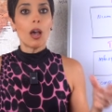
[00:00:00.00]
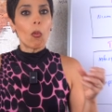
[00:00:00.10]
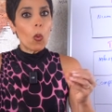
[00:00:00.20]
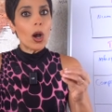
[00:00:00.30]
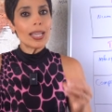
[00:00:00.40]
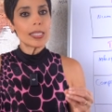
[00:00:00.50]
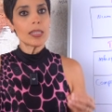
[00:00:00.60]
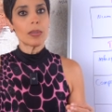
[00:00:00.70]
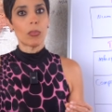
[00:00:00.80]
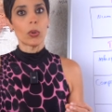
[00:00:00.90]
Why is
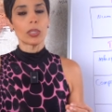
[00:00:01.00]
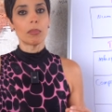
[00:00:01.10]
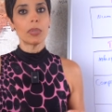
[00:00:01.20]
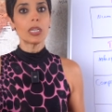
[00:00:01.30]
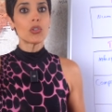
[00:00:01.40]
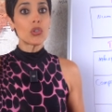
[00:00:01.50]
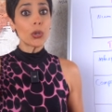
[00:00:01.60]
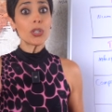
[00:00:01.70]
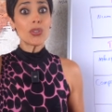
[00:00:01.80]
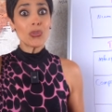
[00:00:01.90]
this important? Because
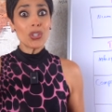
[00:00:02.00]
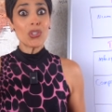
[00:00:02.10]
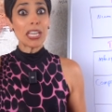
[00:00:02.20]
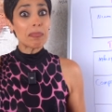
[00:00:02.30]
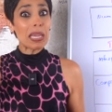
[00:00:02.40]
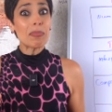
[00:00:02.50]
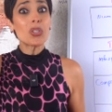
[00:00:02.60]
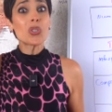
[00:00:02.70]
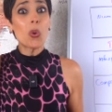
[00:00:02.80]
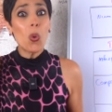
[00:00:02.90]
journals reject
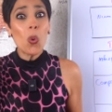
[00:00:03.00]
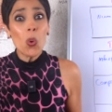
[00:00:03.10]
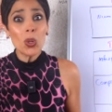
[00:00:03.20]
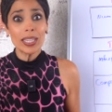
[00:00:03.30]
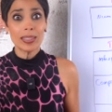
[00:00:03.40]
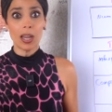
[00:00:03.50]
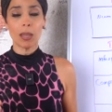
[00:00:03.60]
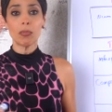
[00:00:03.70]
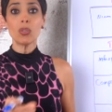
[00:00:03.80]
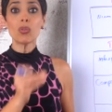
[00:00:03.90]
papers all the
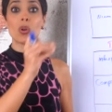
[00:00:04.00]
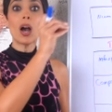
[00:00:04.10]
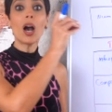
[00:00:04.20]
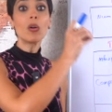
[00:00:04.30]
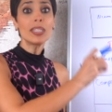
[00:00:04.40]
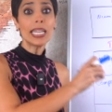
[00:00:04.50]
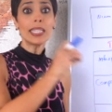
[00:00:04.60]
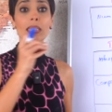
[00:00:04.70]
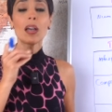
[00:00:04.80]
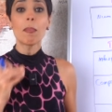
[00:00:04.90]
time due to
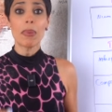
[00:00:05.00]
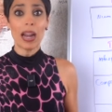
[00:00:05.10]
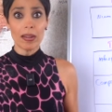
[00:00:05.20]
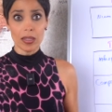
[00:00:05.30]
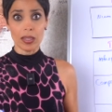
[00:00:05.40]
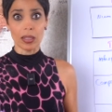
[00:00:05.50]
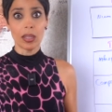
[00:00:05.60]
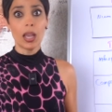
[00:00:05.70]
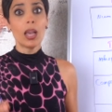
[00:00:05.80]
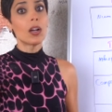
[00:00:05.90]
outdated comparison.
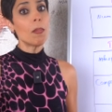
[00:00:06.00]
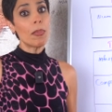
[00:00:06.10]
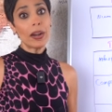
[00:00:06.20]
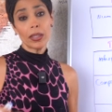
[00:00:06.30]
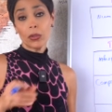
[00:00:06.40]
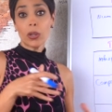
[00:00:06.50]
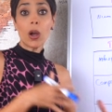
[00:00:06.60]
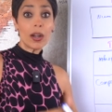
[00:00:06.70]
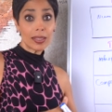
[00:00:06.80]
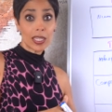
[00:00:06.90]
Comparing your
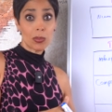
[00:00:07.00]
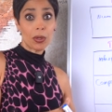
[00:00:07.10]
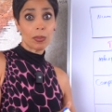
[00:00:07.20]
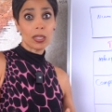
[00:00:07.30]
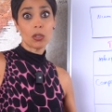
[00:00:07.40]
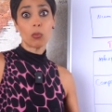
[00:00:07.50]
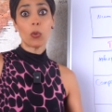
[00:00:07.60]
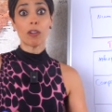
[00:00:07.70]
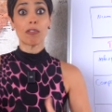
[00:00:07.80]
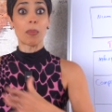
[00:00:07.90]
current experiments to
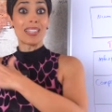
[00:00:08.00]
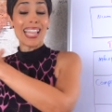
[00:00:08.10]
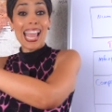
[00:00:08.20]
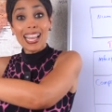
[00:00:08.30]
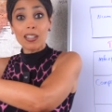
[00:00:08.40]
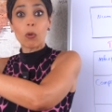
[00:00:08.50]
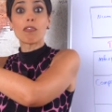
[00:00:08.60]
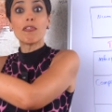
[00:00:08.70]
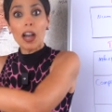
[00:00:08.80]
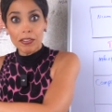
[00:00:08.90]
work from 10 or
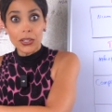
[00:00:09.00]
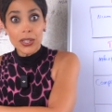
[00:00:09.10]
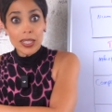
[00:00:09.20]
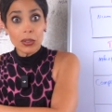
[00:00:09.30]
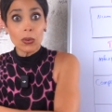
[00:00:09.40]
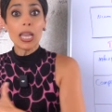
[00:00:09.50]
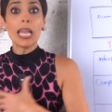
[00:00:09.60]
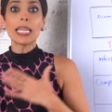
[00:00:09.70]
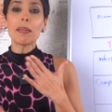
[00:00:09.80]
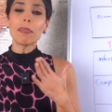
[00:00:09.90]
5 years ago
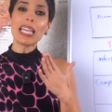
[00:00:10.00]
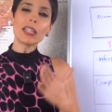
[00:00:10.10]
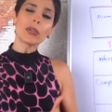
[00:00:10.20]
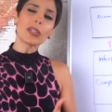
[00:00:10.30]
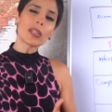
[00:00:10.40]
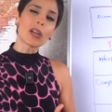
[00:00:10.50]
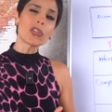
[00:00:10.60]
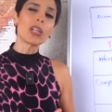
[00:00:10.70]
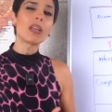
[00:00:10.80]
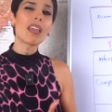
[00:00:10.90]
can make your
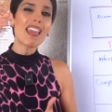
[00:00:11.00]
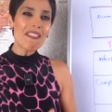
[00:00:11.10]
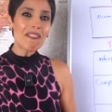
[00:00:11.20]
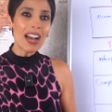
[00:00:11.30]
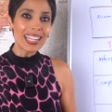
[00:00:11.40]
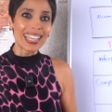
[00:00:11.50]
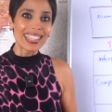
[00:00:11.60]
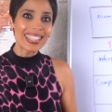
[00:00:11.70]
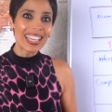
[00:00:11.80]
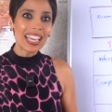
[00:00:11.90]
discussion invalid.